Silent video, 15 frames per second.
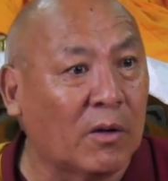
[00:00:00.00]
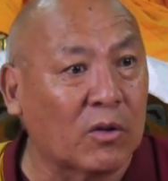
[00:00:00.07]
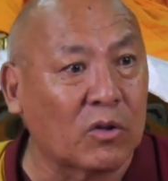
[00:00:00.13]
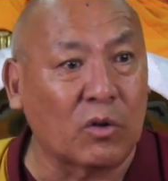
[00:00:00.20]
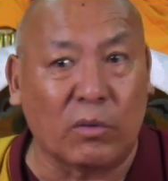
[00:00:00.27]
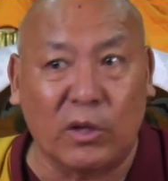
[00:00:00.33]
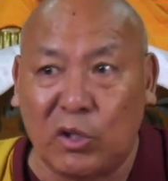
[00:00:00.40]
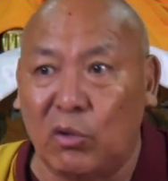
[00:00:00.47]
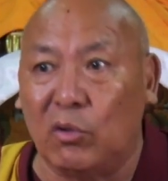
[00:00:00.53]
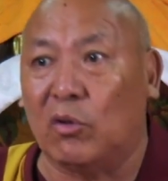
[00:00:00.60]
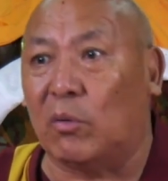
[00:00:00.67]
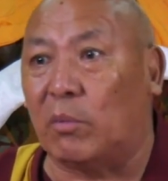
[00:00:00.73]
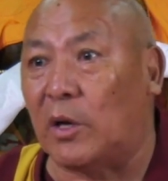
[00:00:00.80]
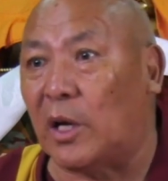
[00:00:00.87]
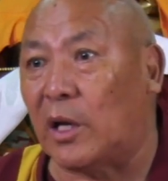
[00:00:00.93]
So we should
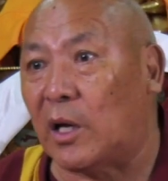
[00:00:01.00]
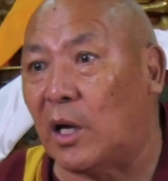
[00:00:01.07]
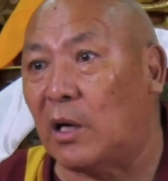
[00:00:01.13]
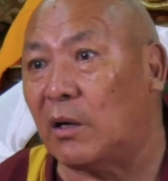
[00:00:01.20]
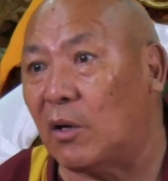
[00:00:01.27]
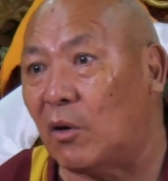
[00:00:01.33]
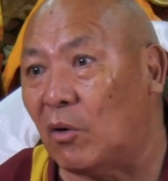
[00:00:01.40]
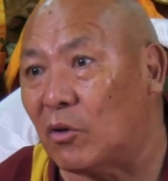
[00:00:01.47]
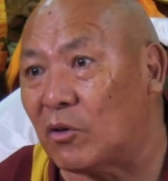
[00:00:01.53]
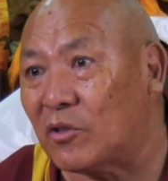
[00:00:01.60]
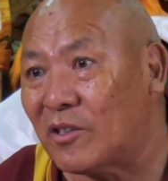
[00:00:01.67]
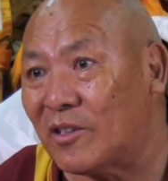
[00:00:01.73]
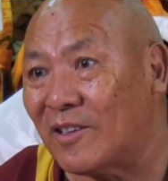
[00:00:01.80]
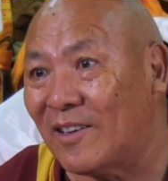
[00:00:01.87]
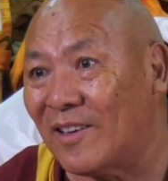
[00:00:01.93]
not be like hungry
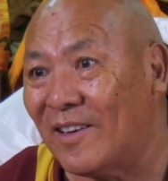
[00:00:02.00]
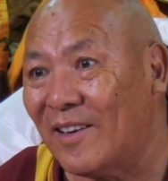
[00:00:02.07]
ghost.